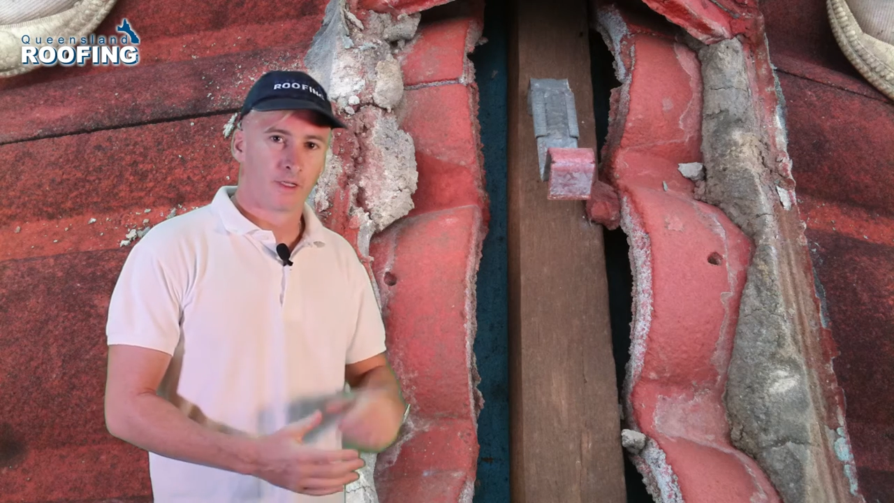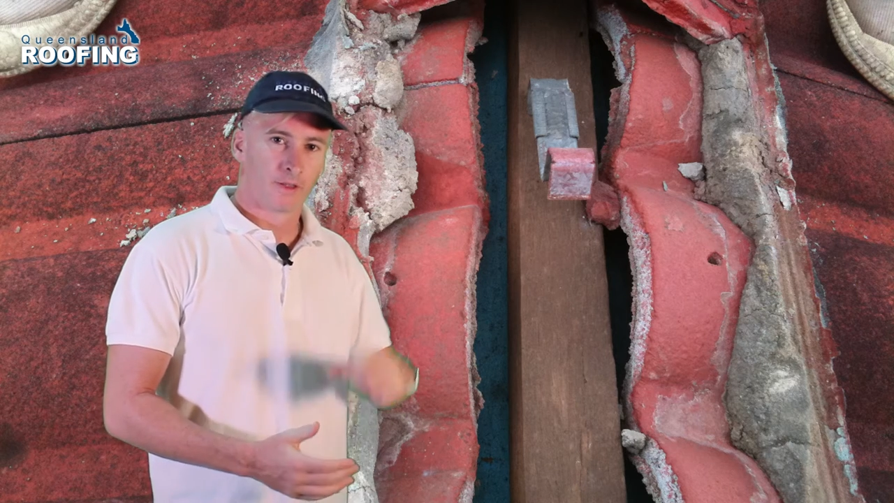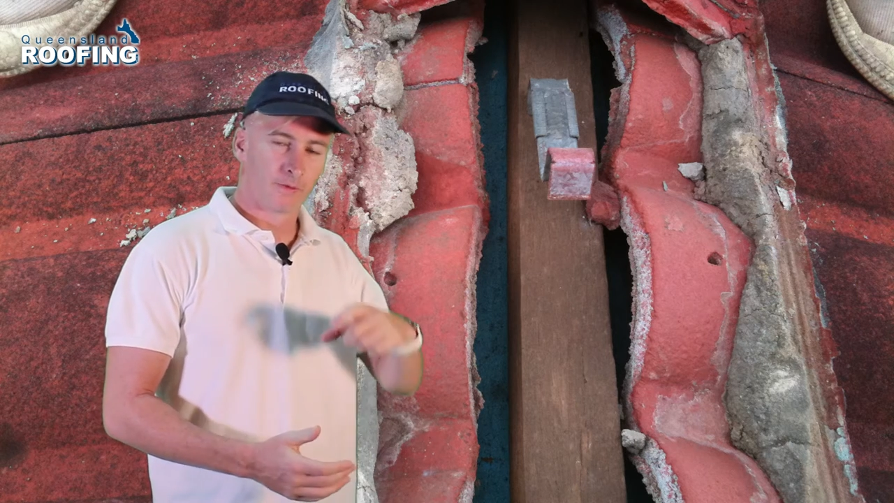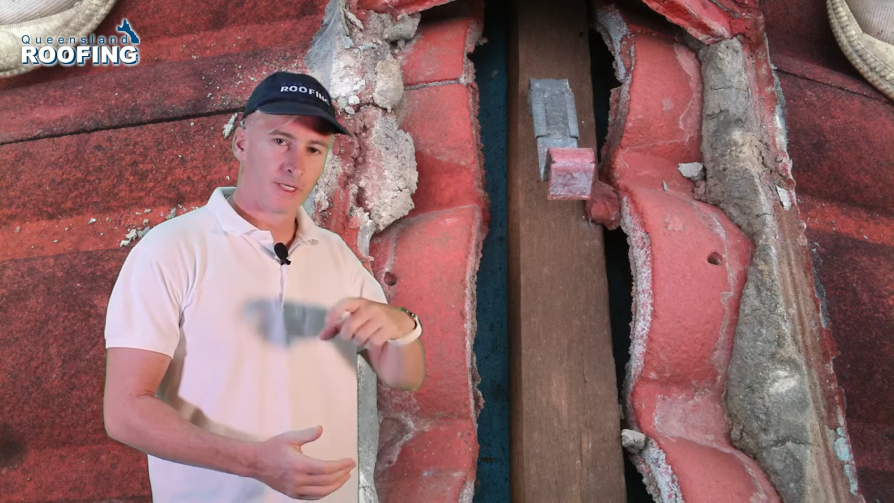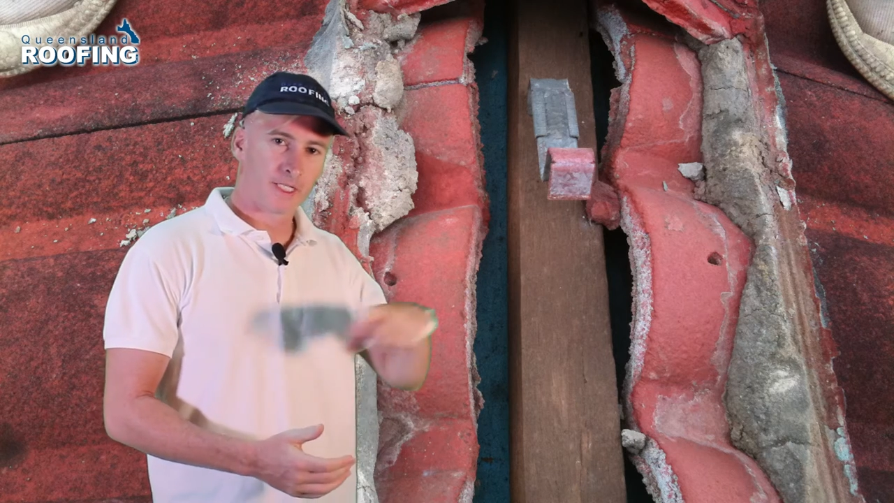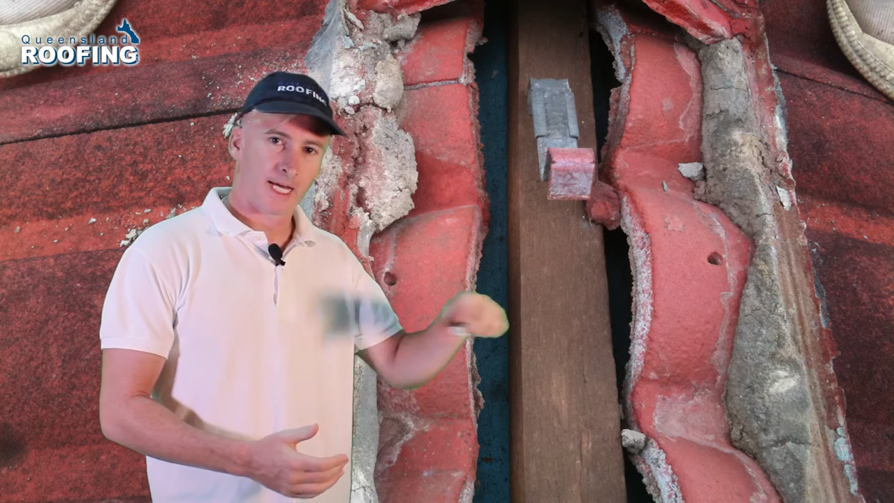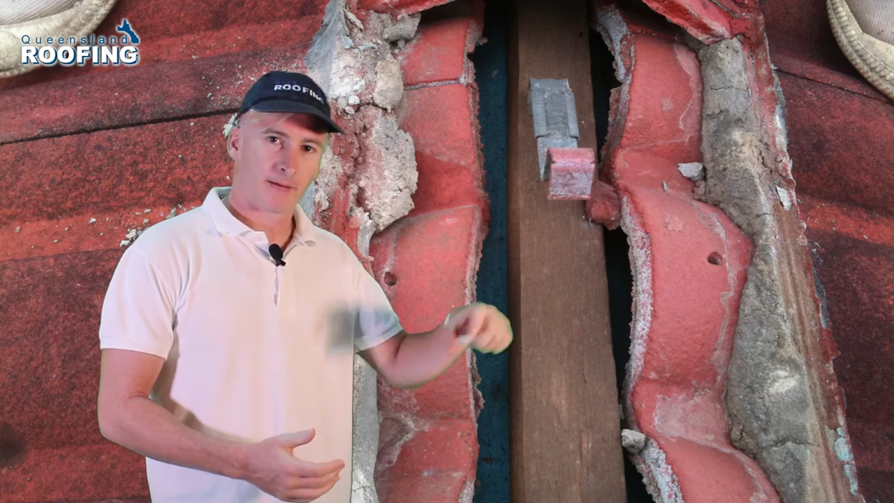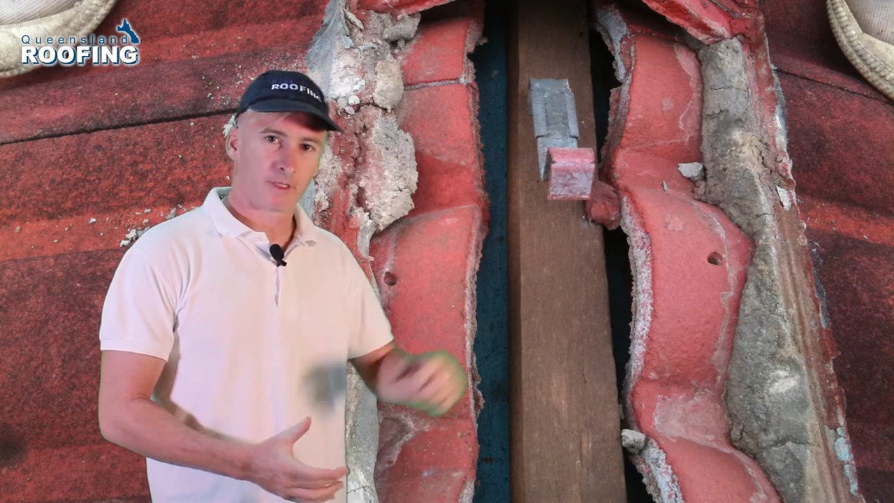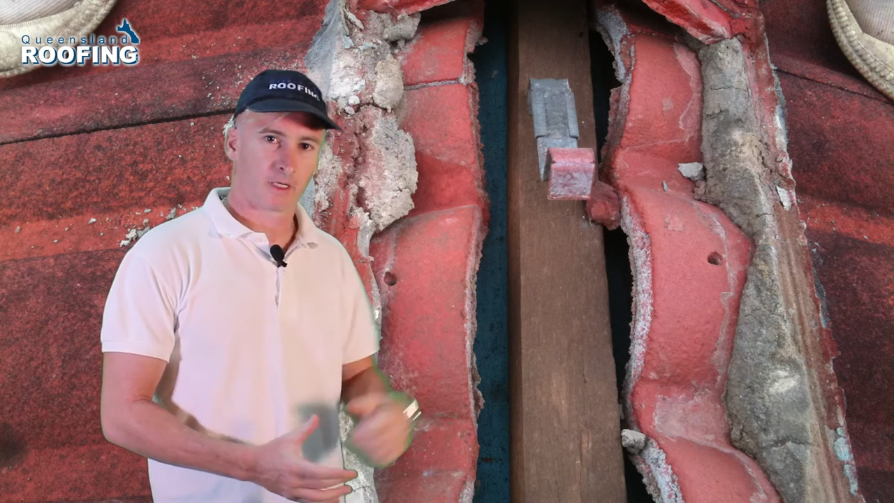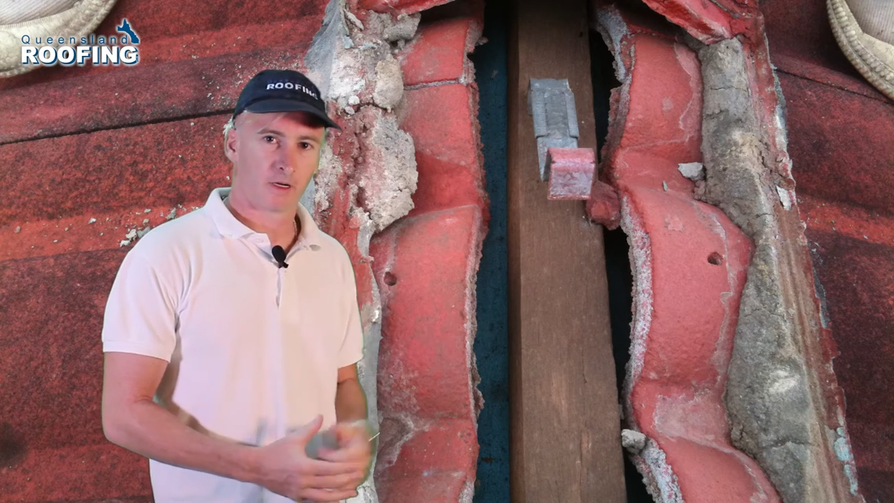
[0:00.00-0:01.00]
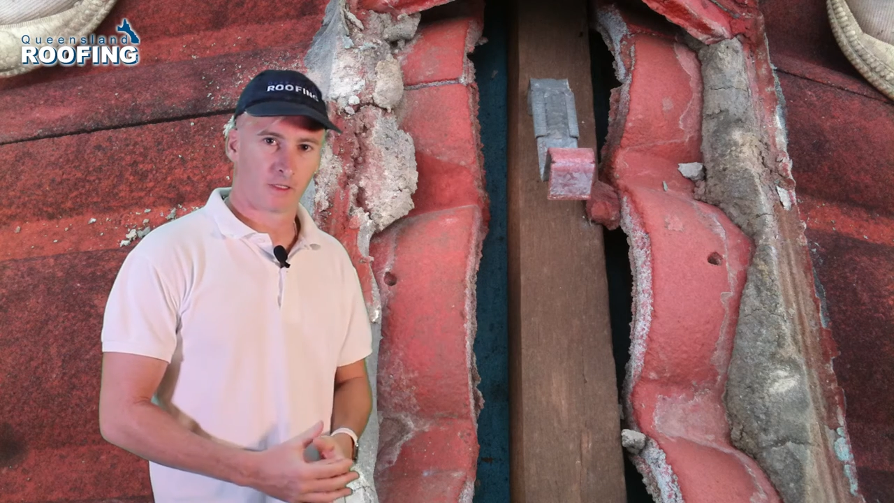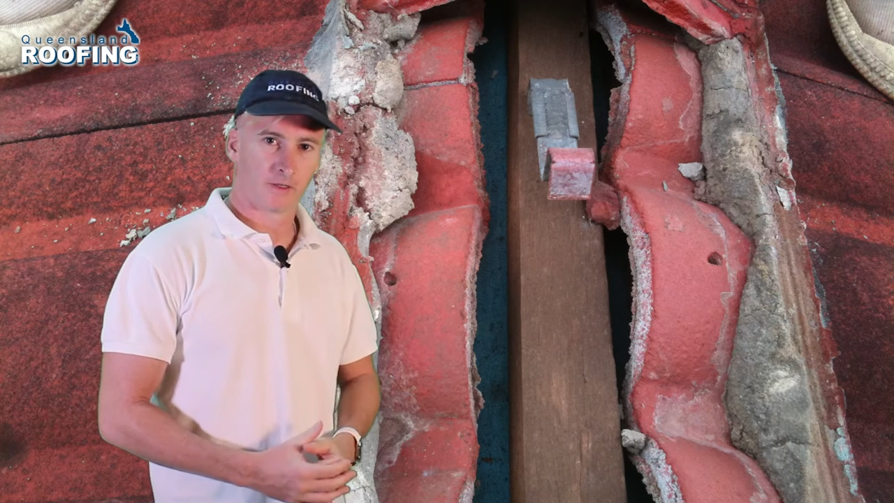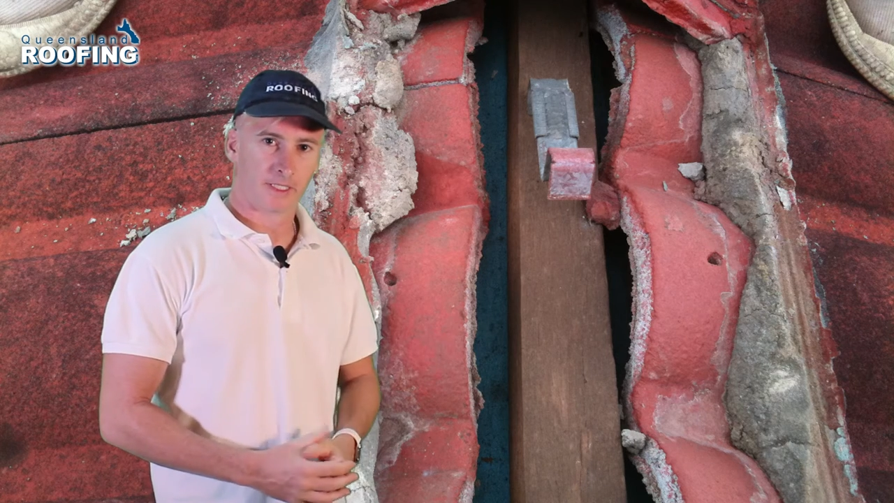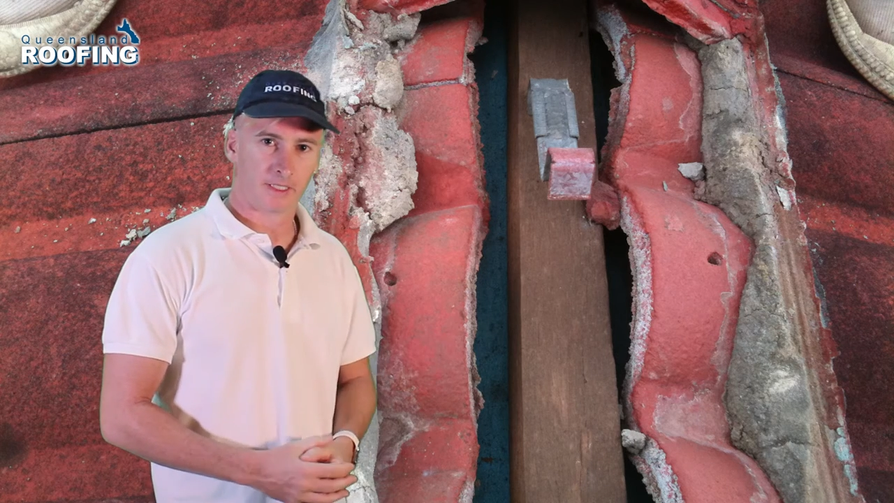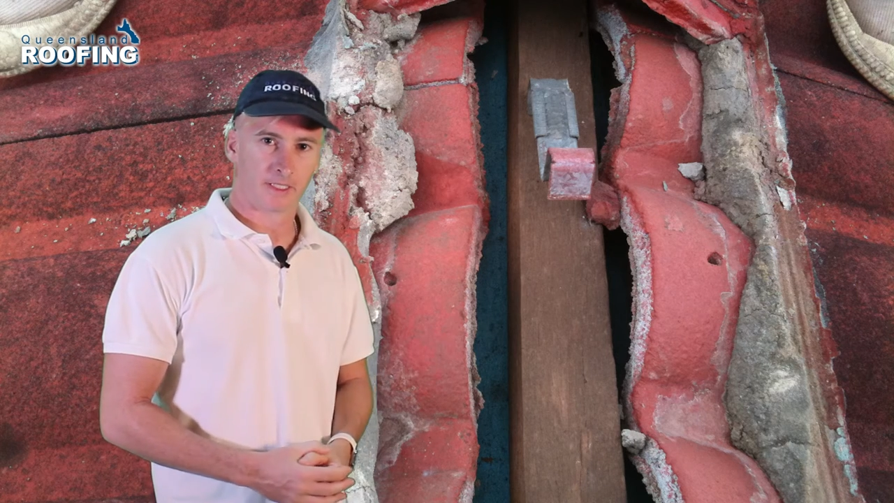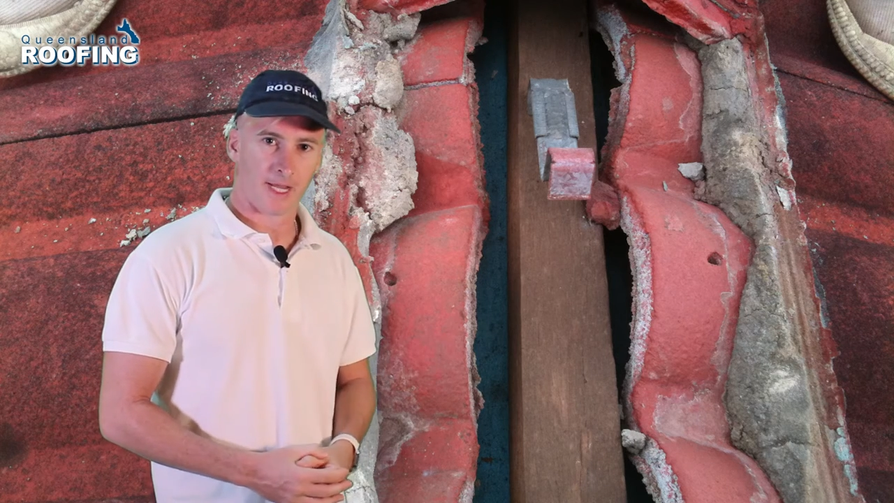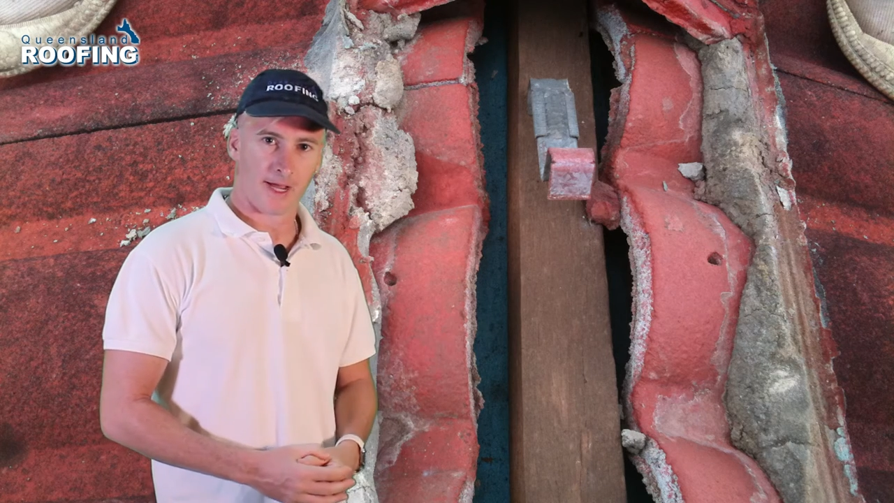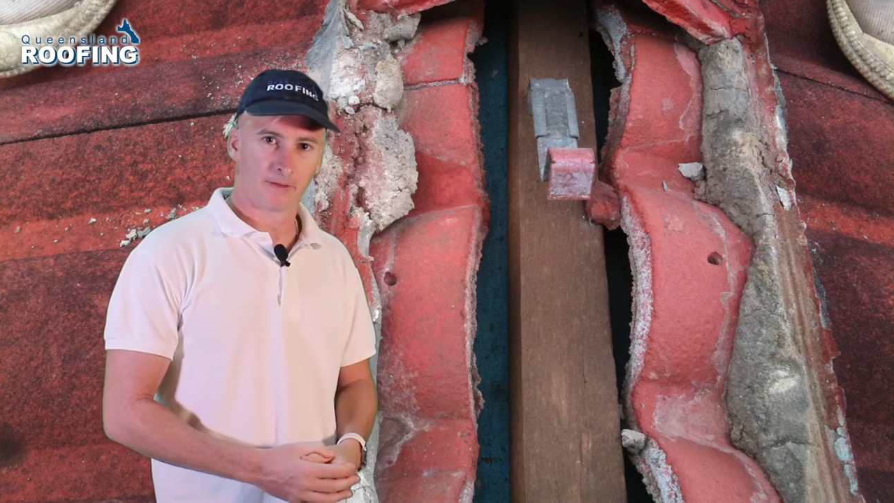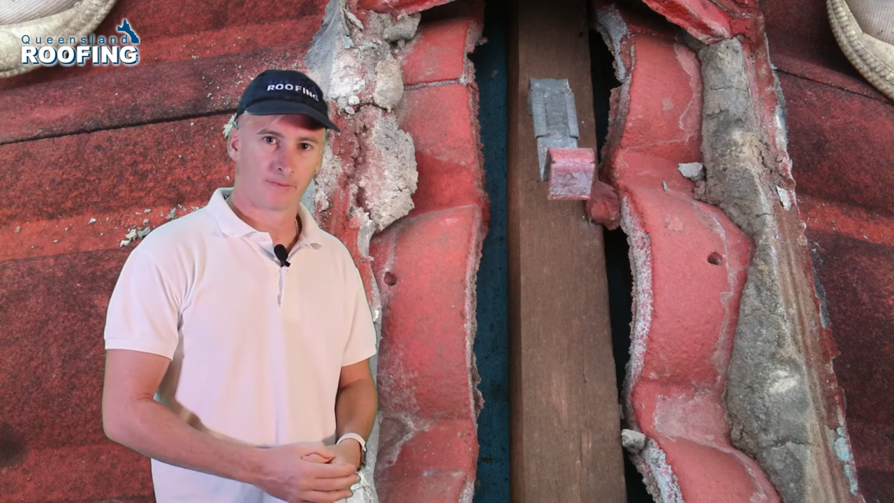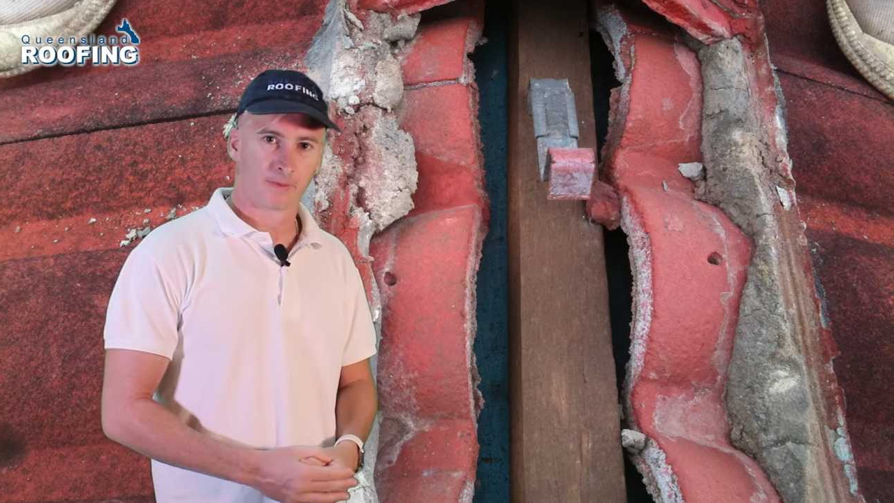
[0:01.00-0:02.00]
the ridge caps are concreted
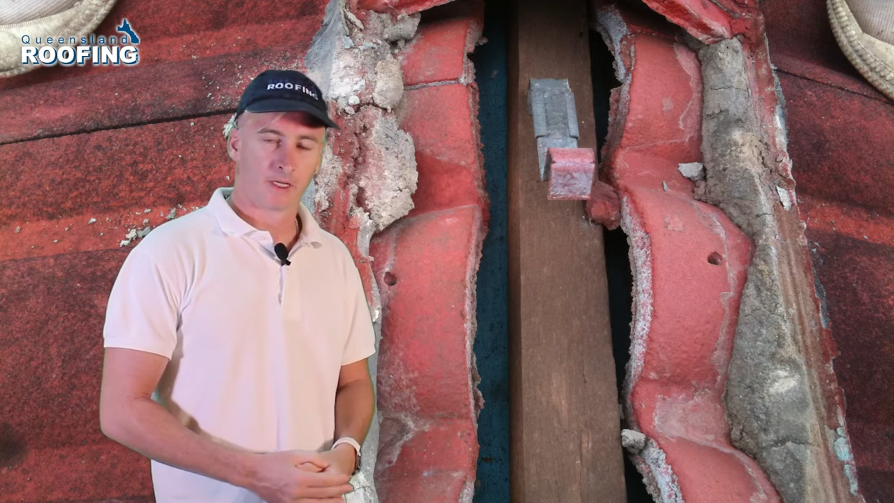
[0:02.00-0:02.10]
down.